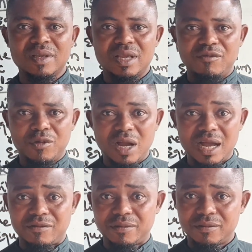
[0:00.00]
If you
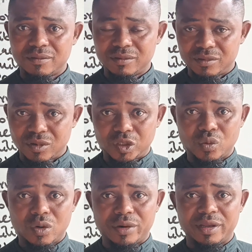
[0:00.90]
have, not to
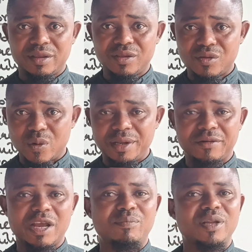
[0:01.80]
worry, you are in the
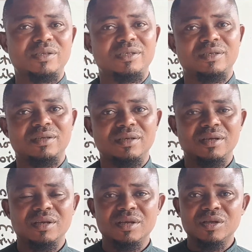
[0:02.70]
right place.
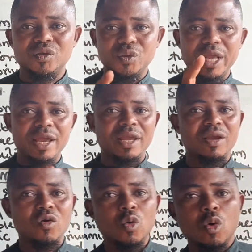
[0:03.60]

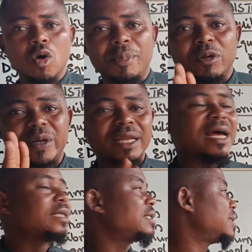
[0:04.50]
Today, we'll be looking
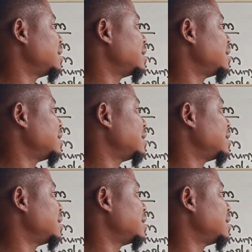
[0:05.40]
at